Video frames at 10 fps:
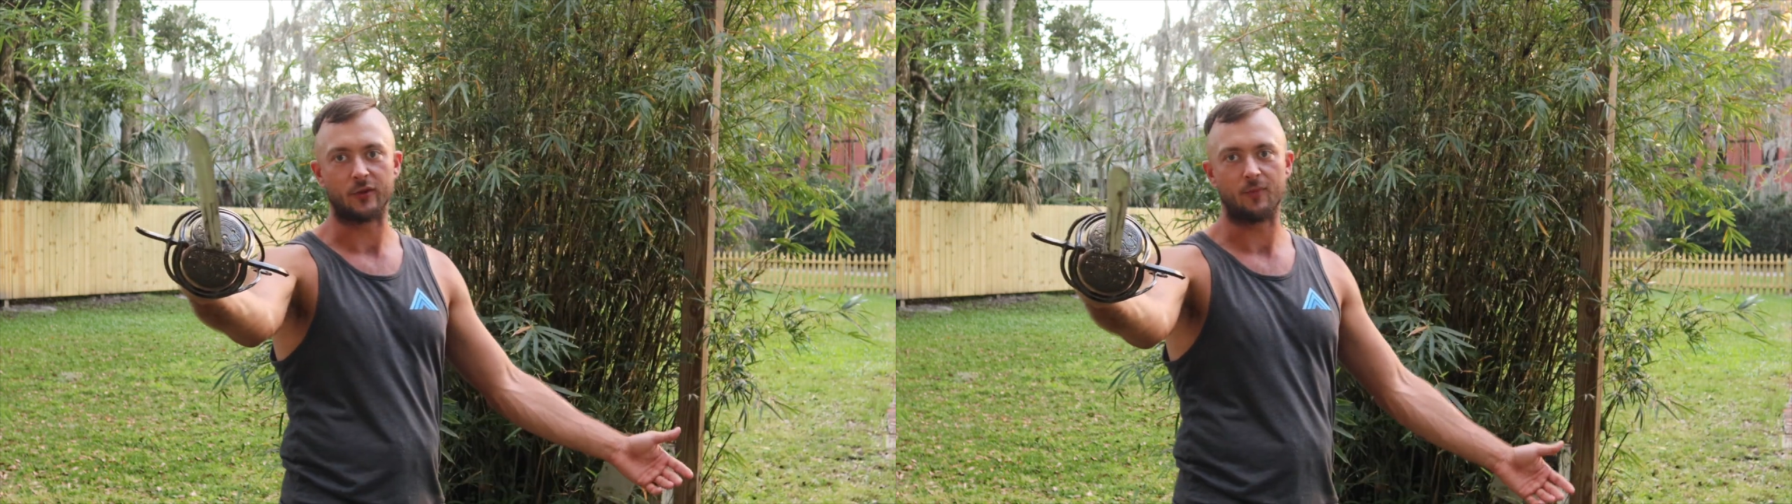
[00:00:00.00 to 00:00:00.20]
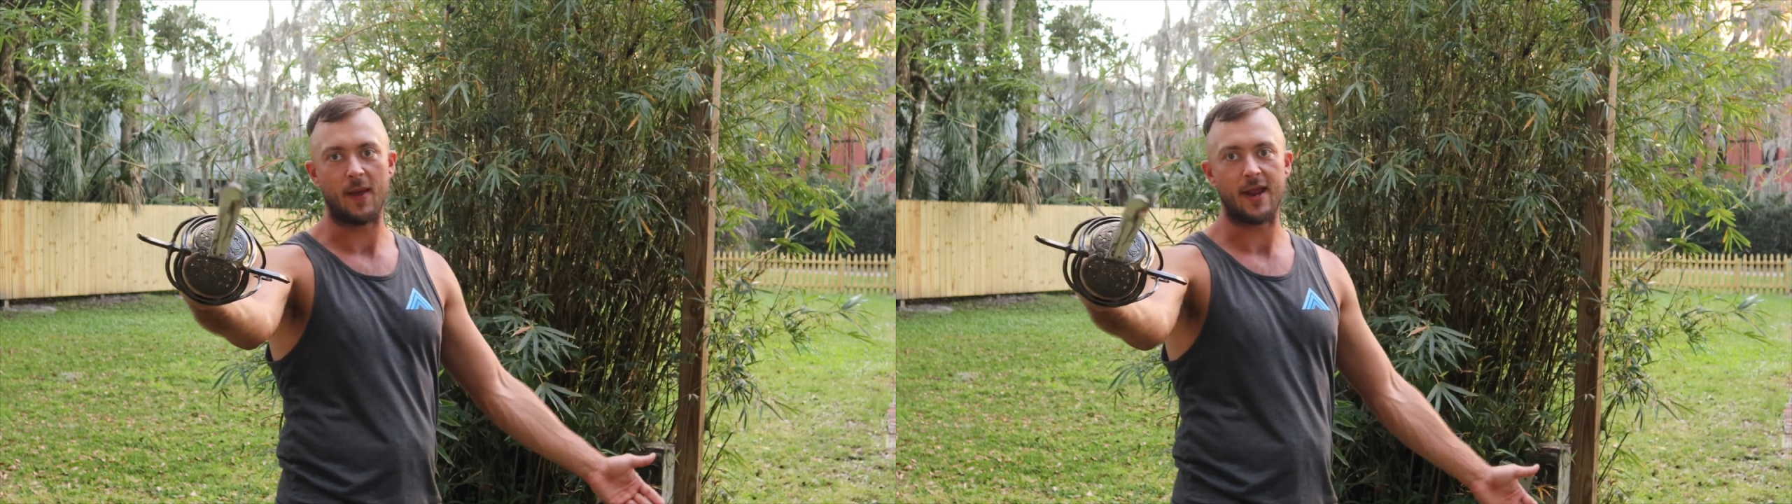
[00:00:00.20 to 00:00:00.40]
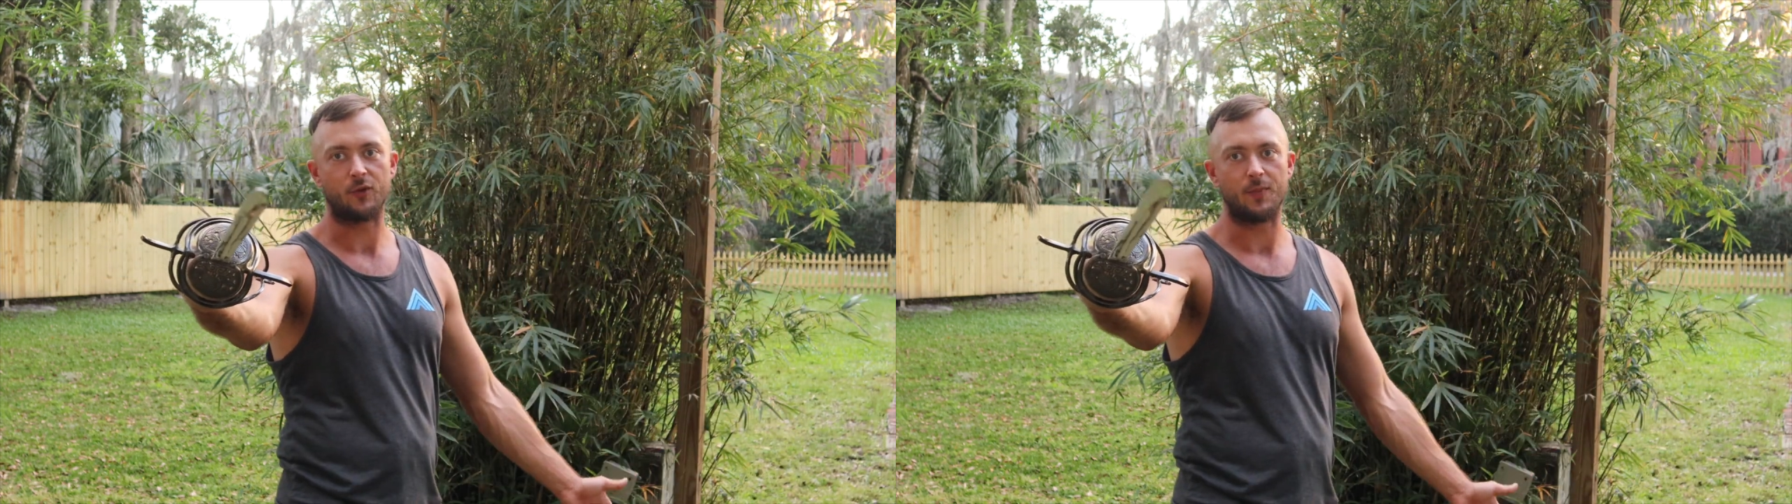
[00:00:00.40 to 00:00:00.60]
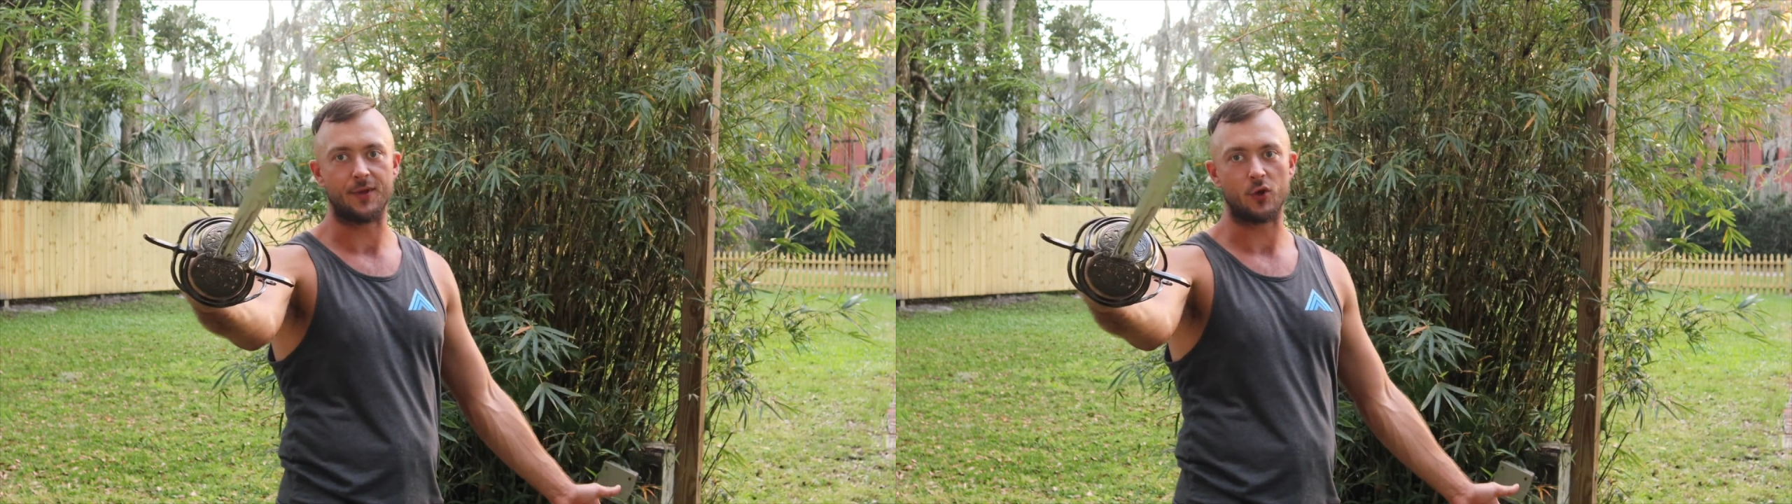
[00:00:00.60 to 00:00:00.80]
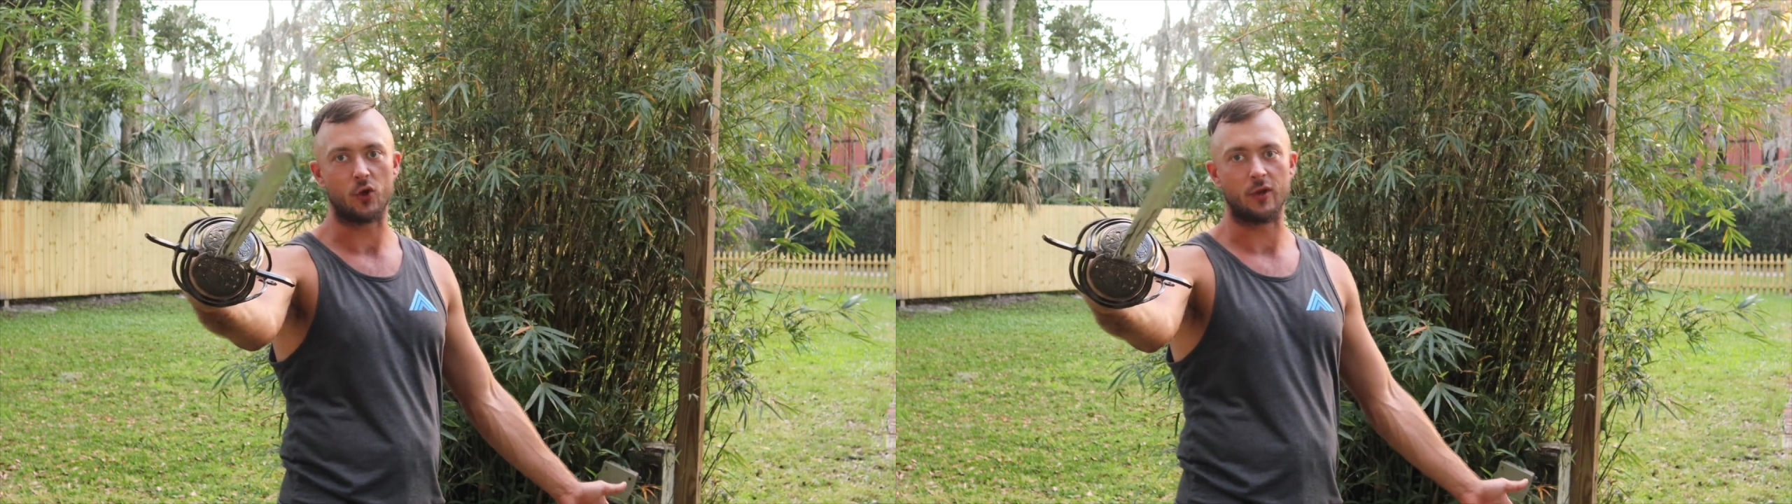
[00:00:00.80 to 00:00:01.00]
Spanish
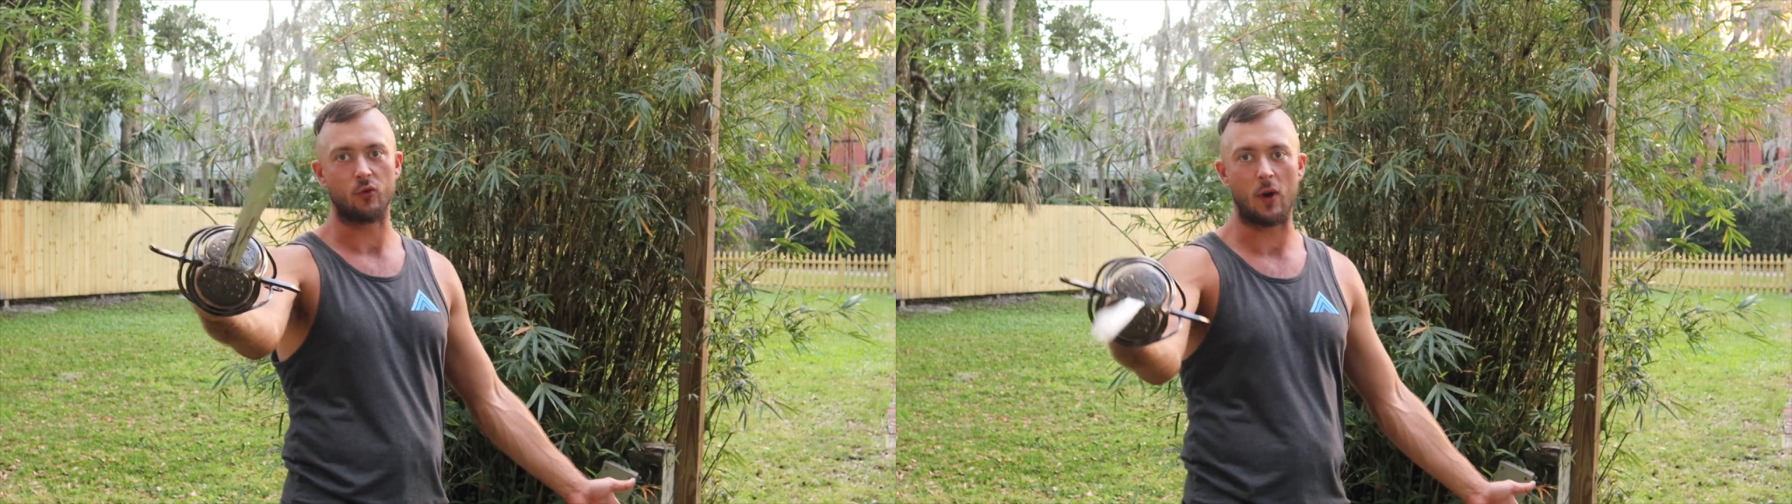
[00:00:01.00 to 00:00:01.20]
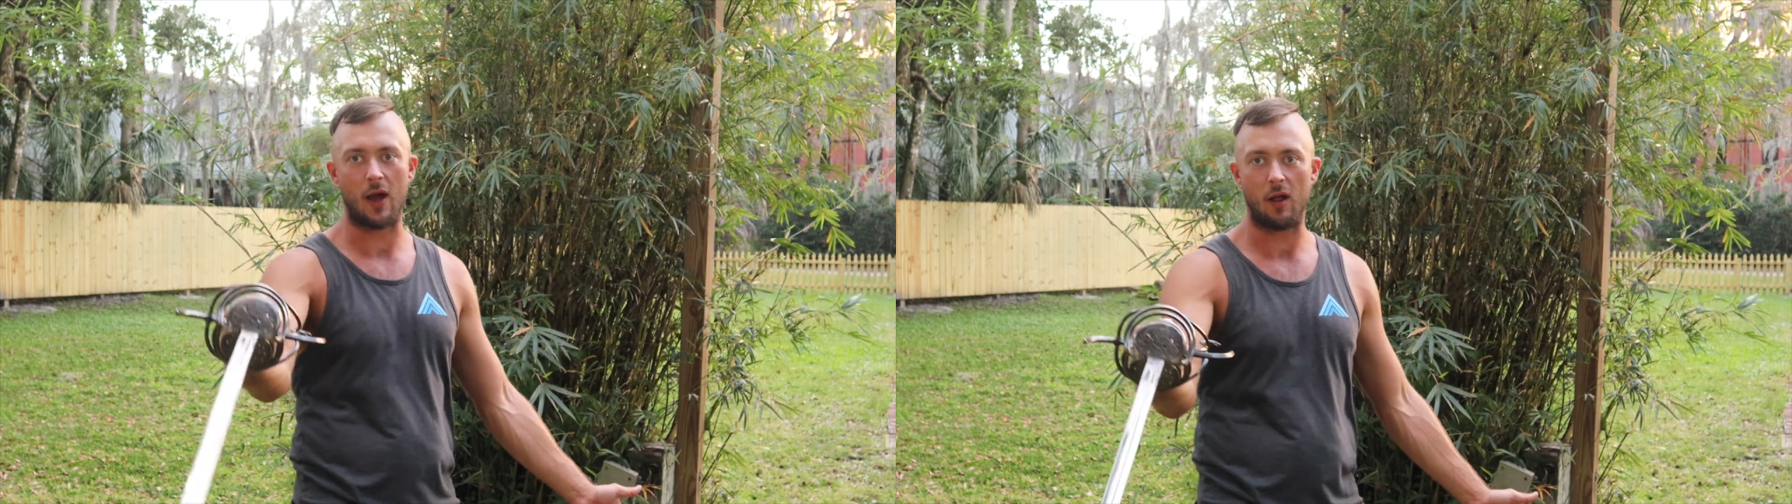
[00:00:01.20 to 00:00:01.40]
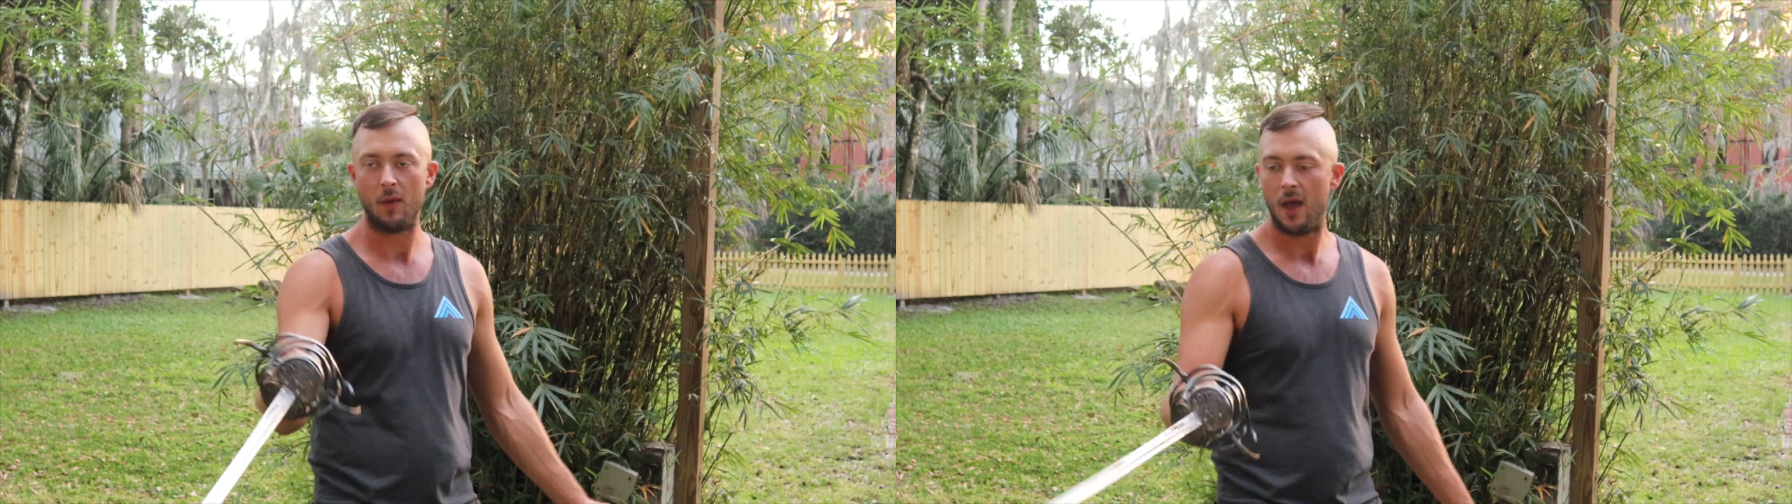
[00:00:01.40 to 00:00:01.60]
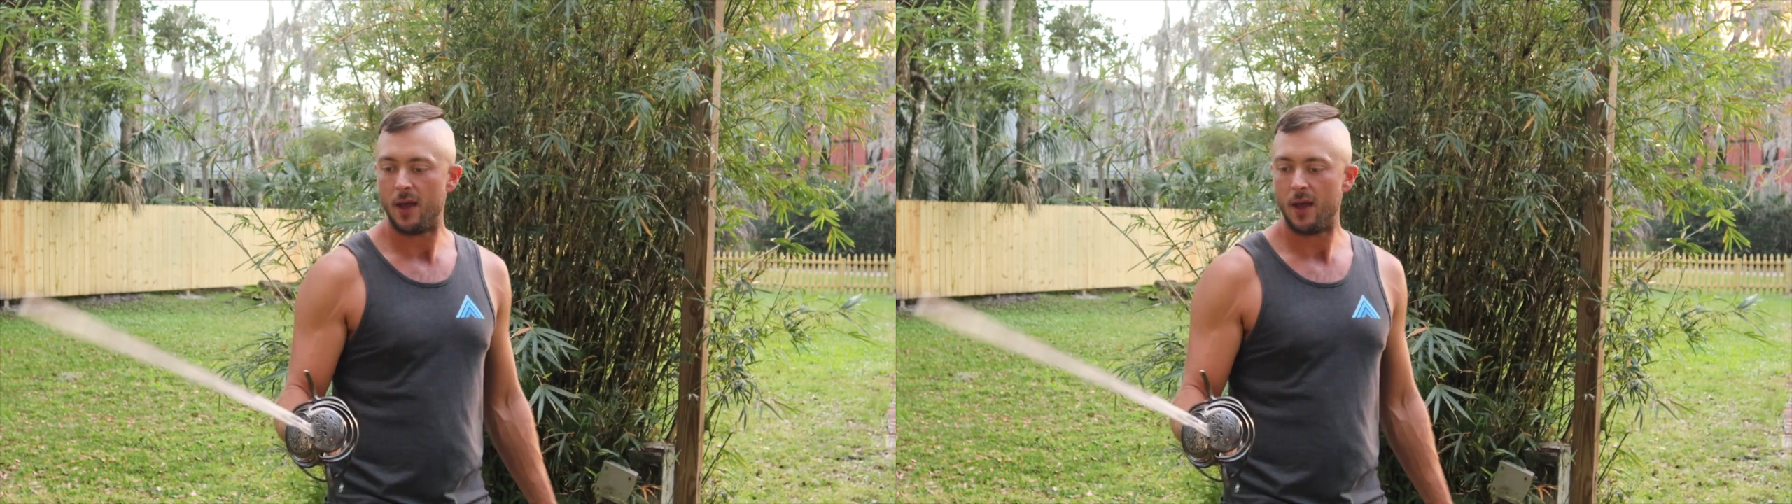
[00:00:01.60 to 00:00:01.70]
position as well.